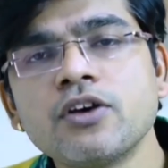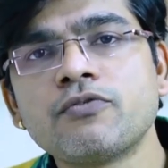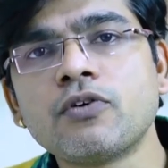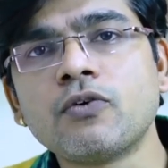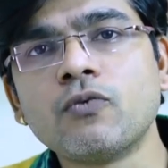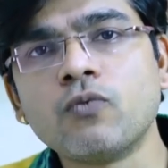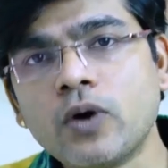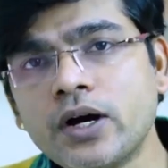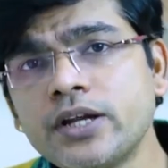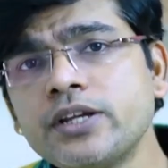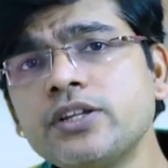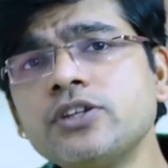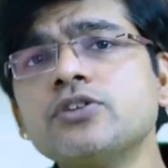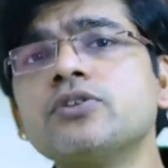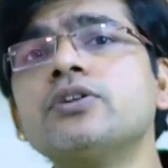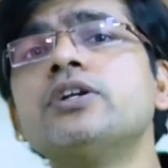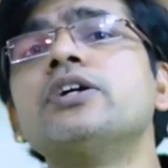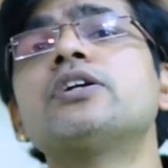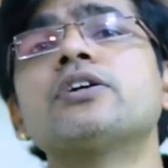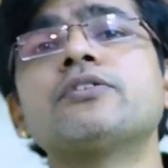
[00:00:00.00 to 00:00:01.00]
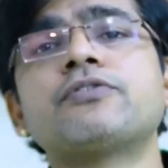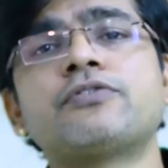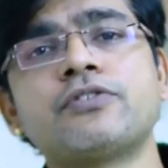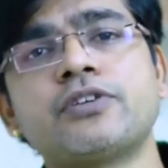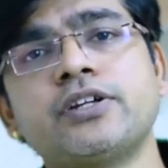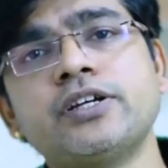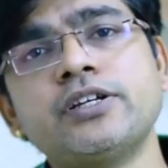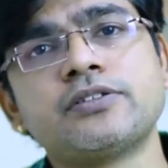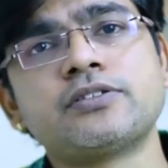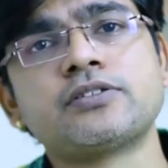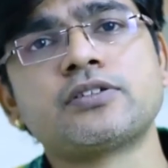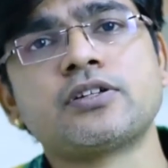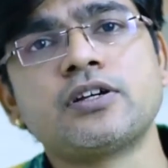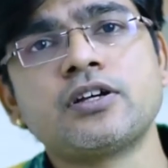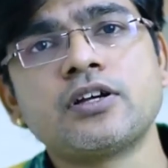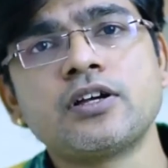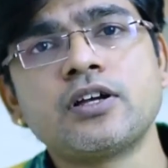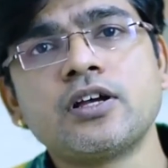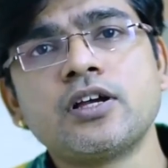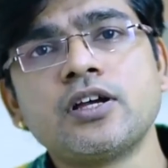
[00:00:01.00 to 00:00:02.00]
For 1 unit of risk,
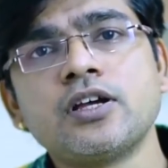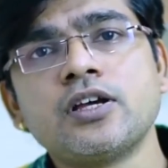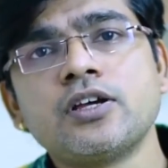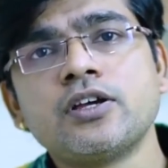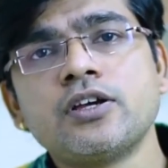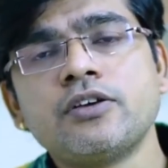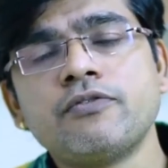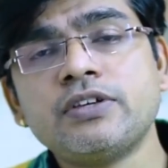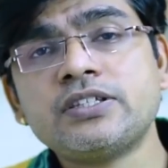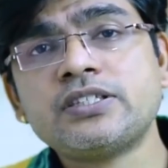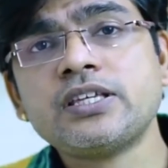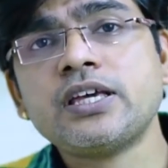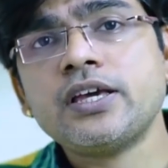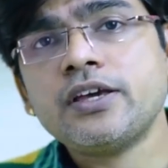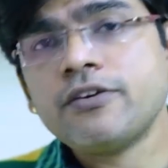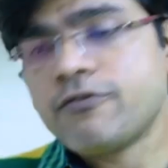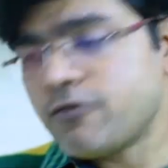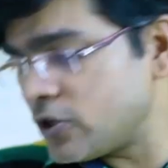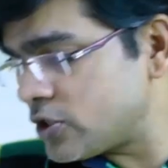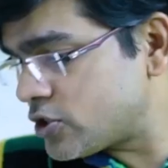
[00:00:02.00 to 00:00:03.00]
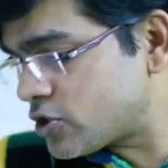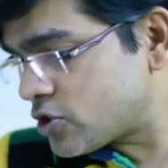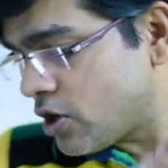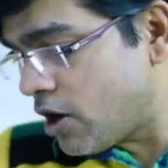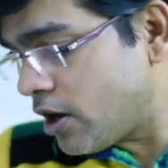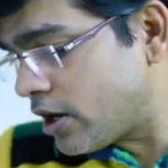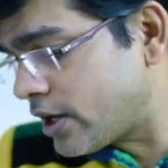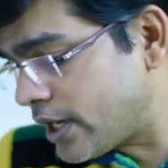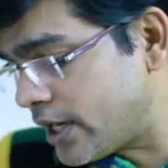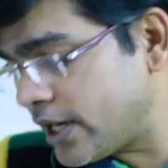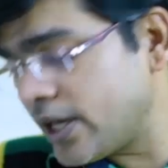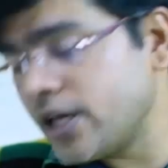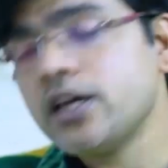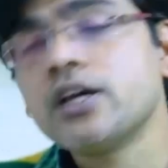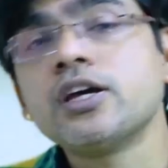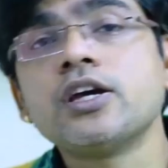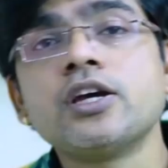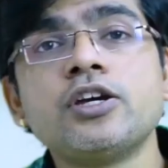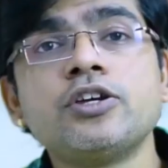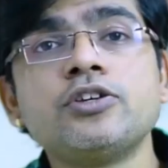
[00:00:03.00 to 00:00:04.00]
we say for stock
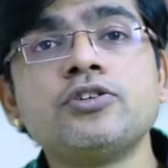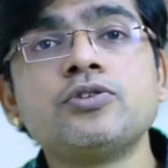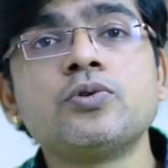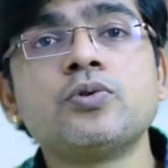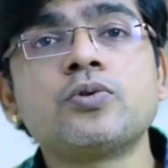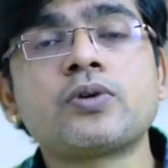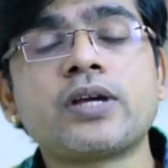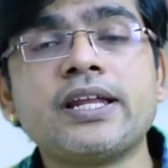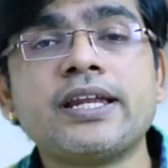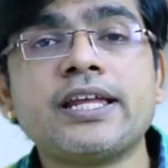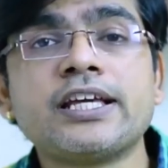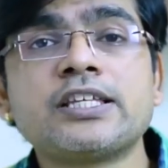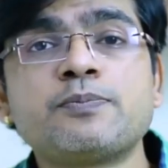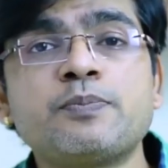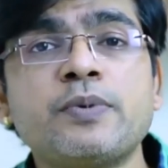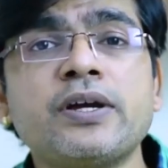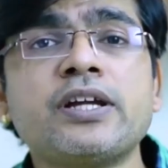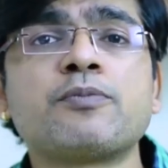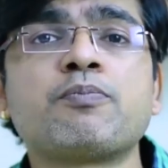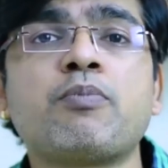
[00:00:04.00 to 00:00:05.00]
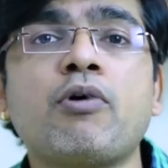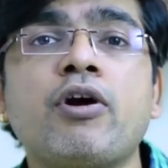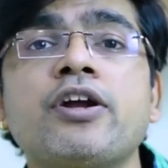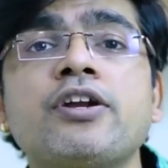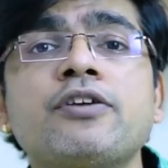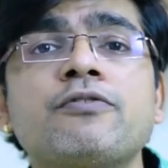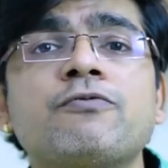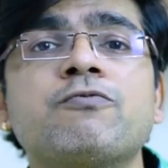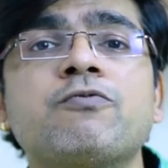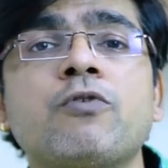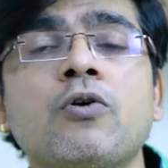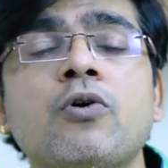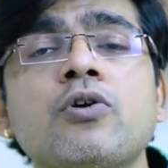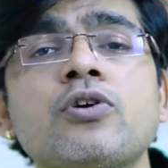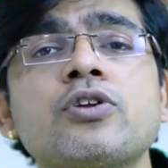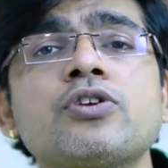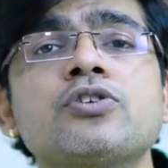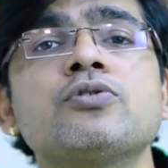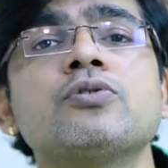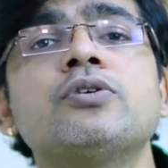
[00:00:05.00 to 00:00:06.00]
A, you can expect
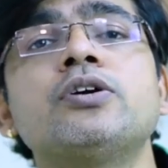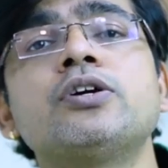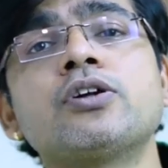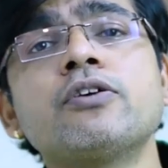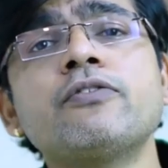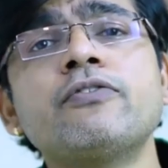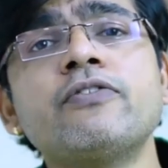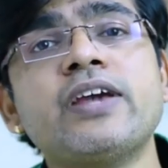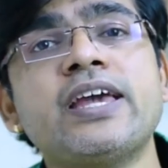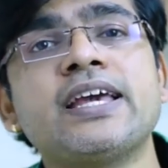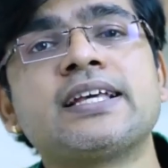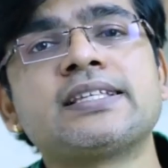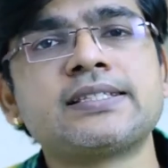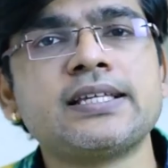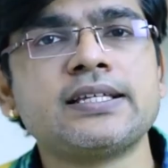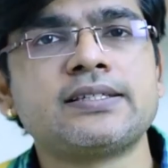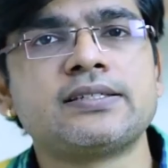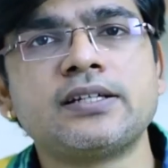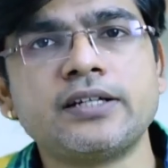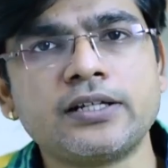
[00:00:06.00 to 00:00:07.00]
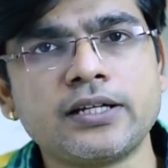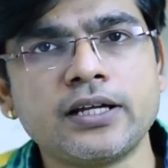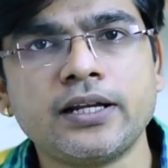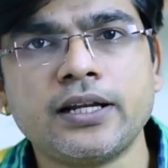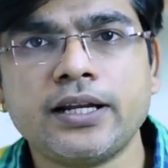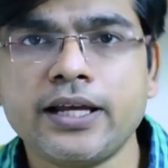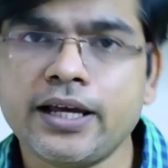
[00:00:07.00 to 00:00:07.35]
0.4 unit of excess return.